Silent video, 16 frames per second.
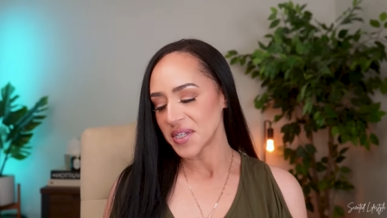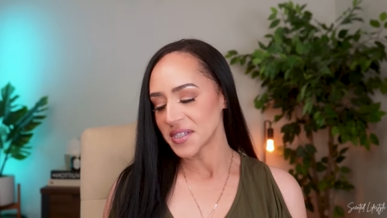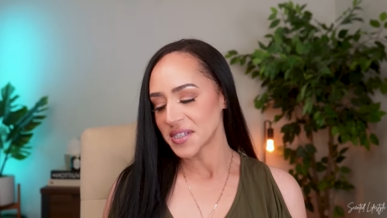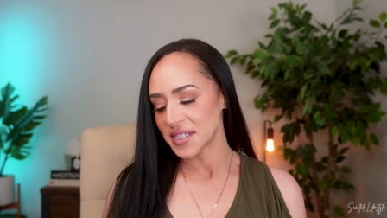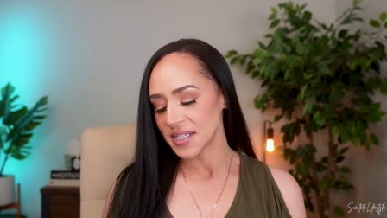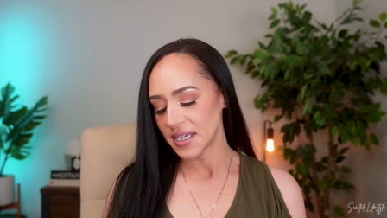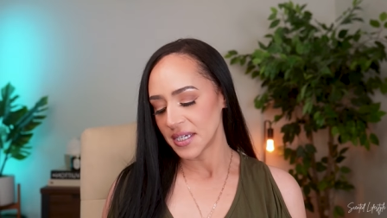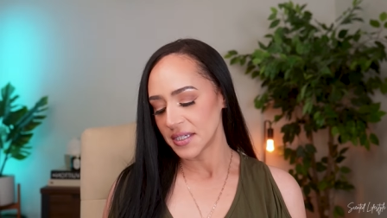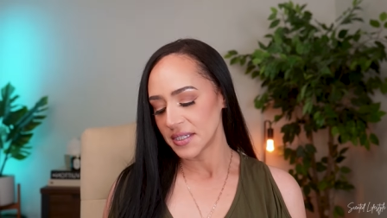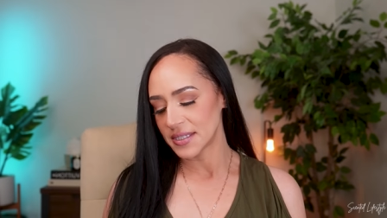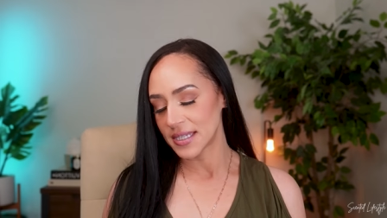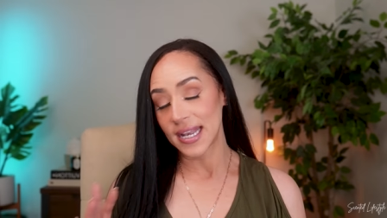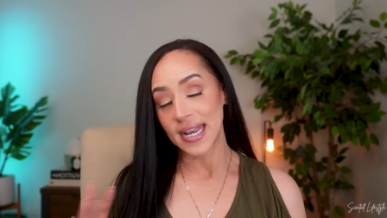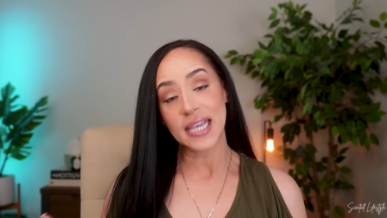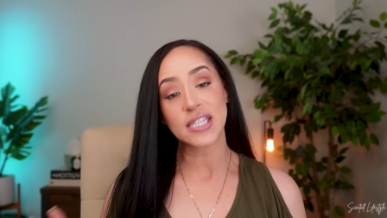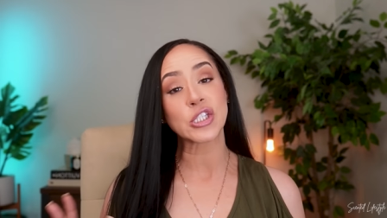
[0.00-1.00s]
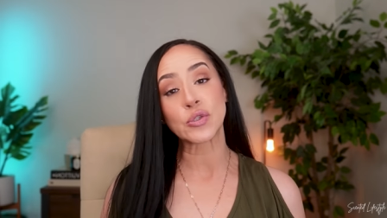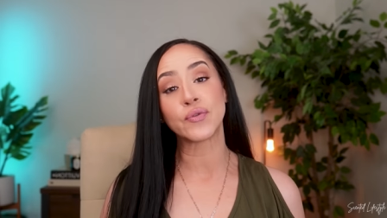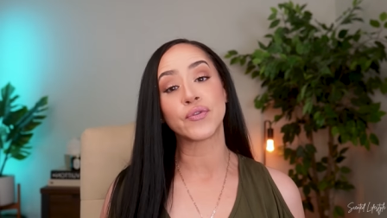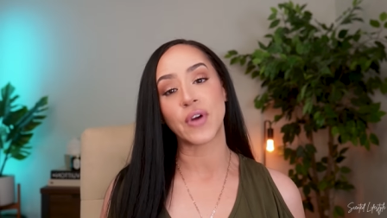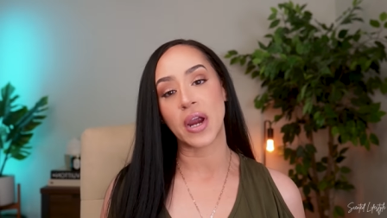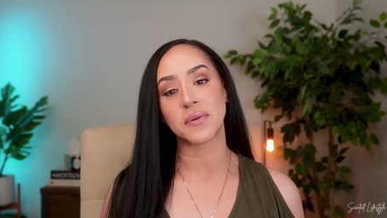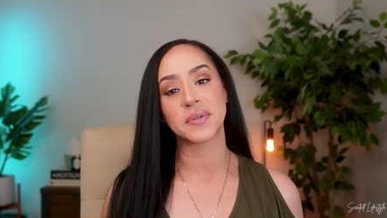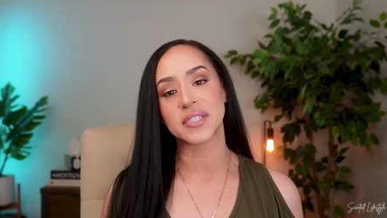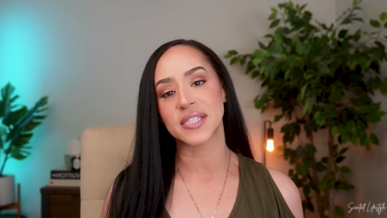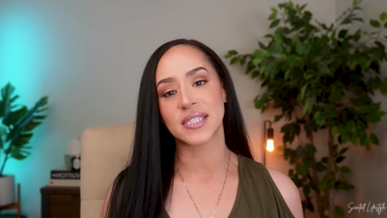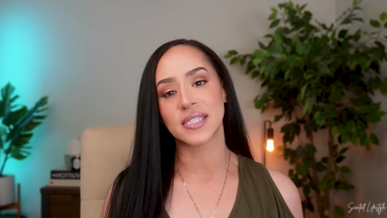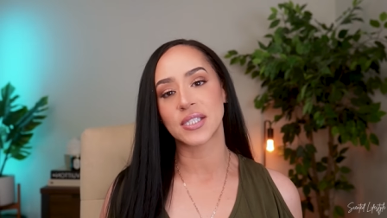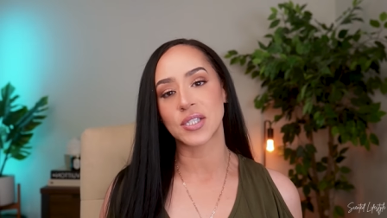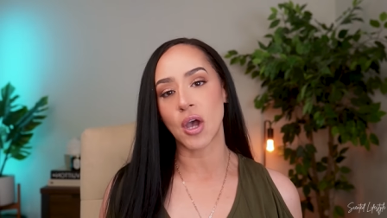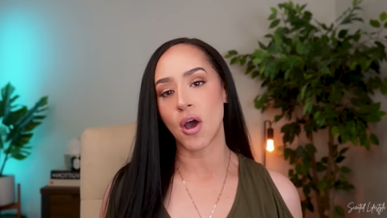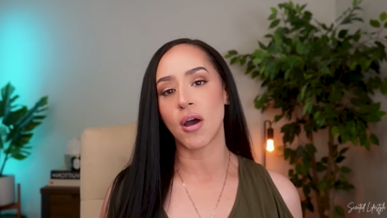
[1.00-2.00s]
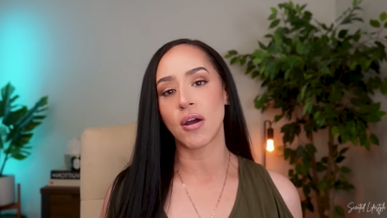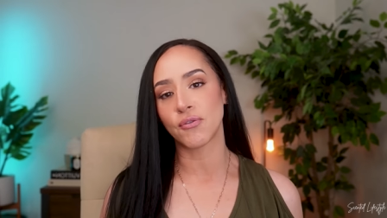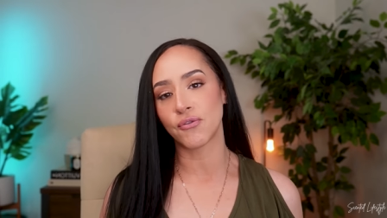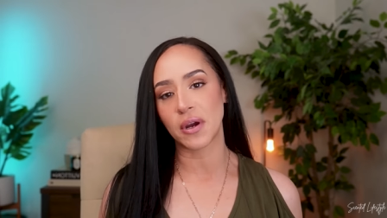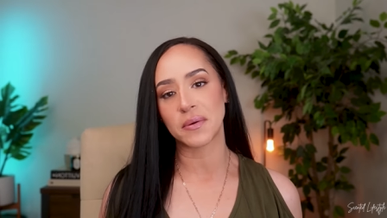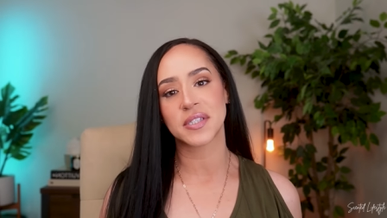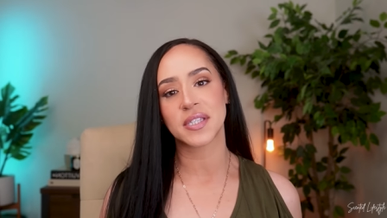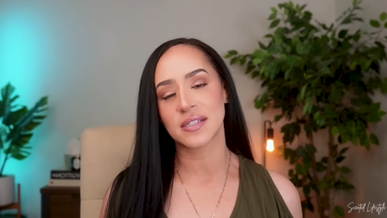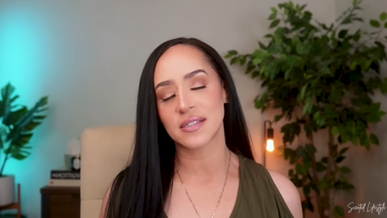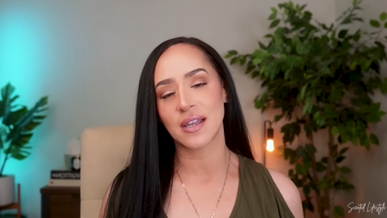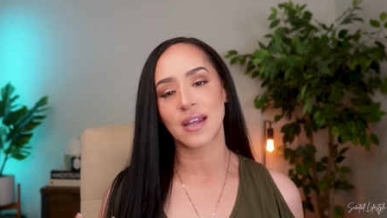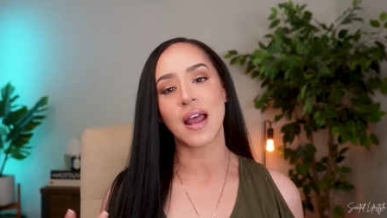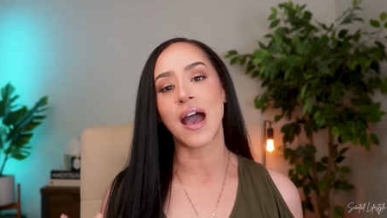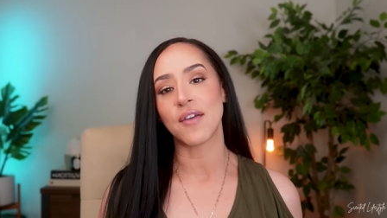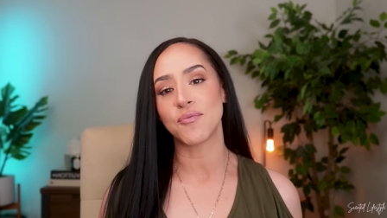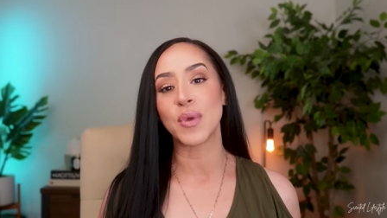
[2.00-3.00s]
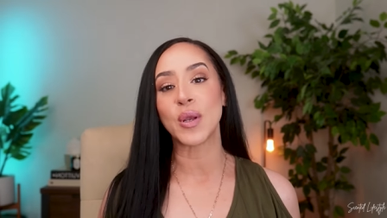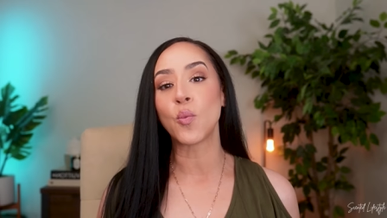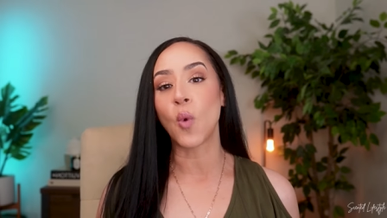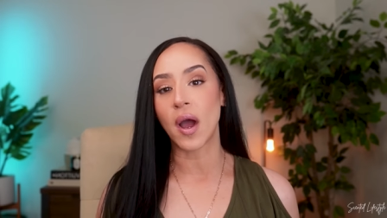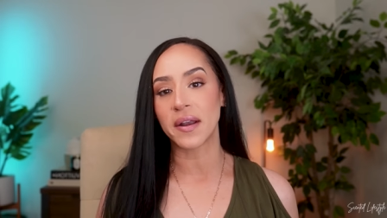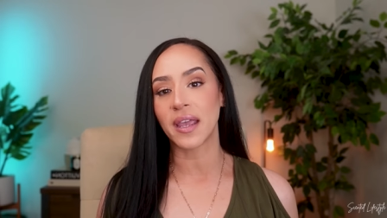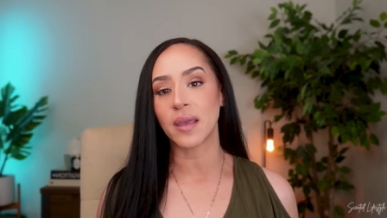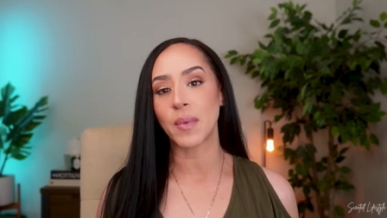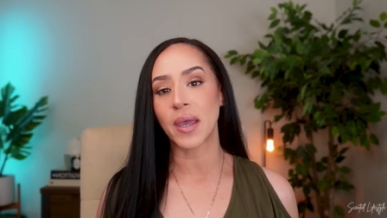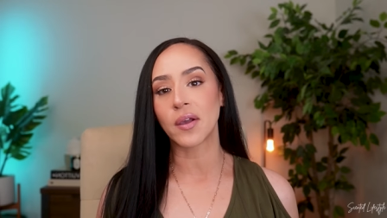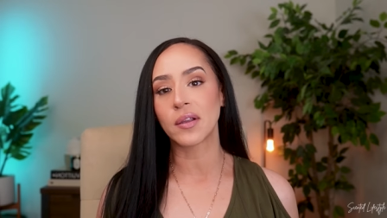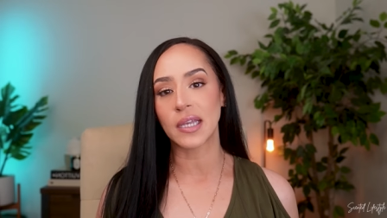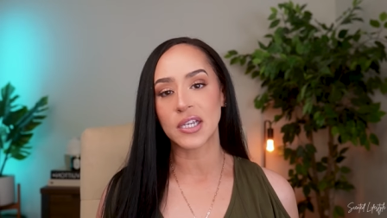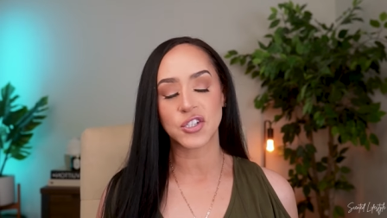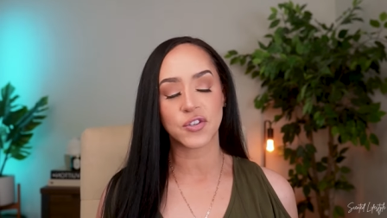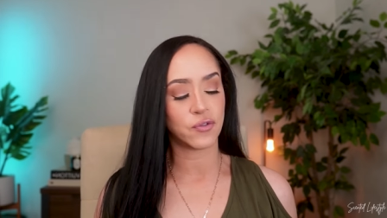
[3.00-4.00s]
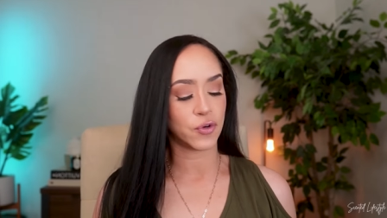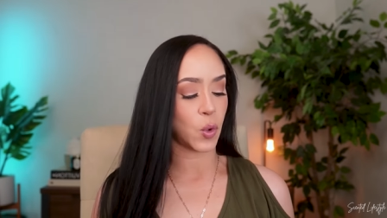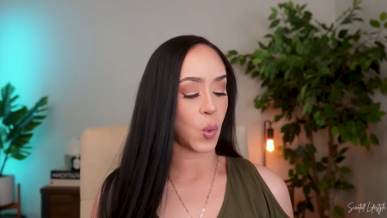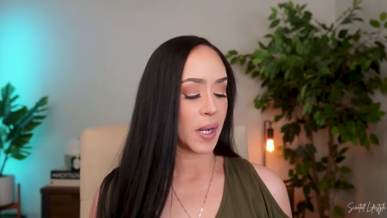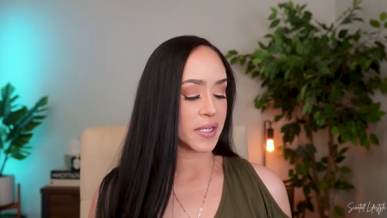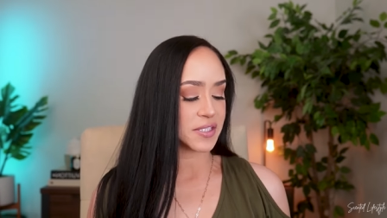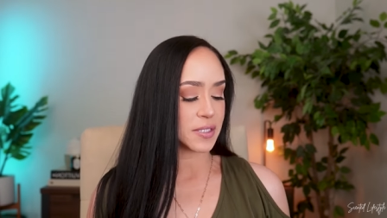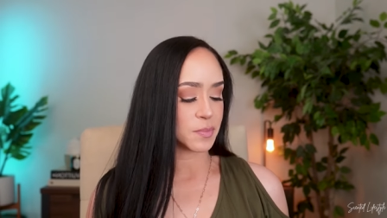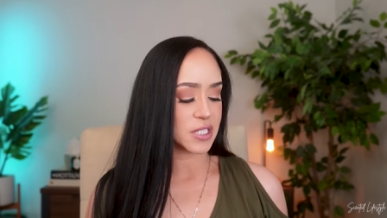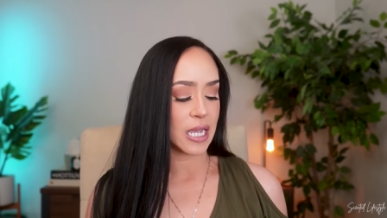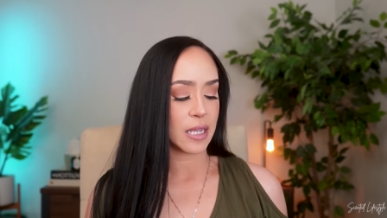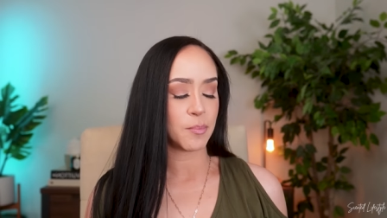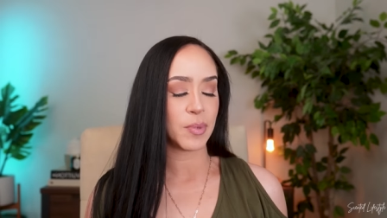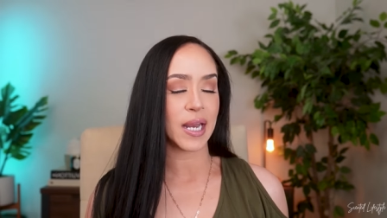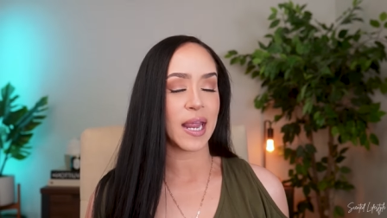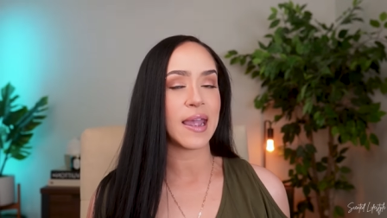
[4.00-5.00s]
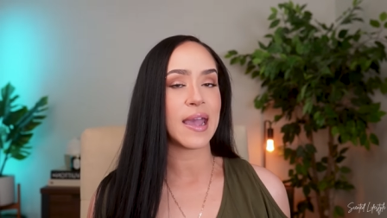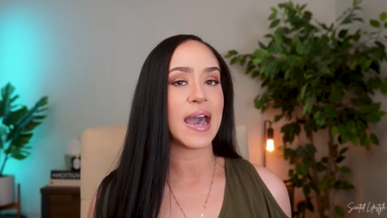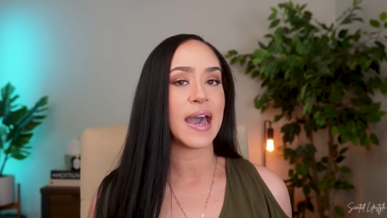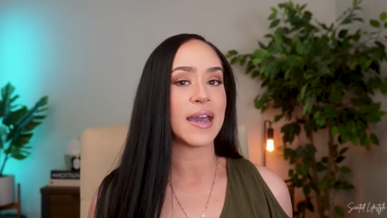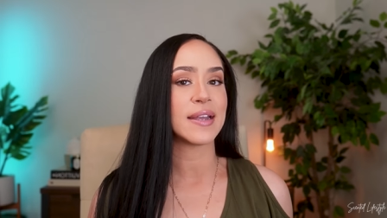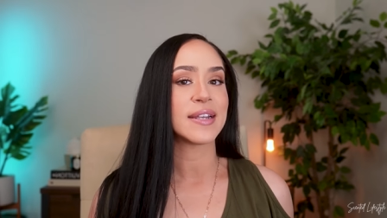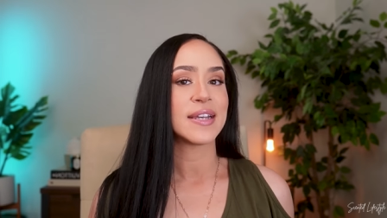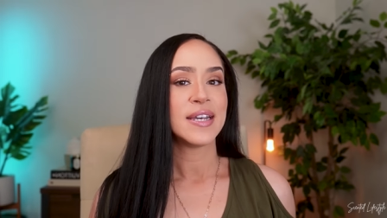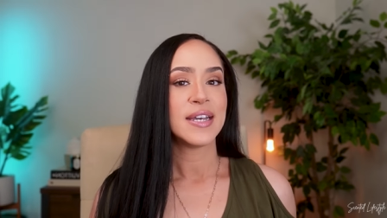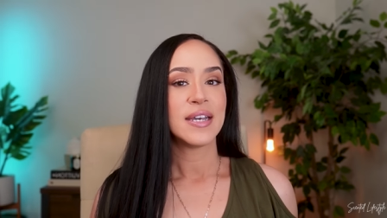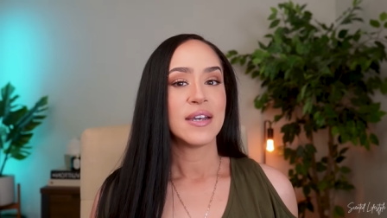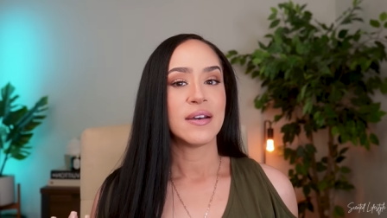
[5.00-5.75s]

fragrance is, the next two fragrances are fragrances that I've been wanting in my collection for quite some time, but I had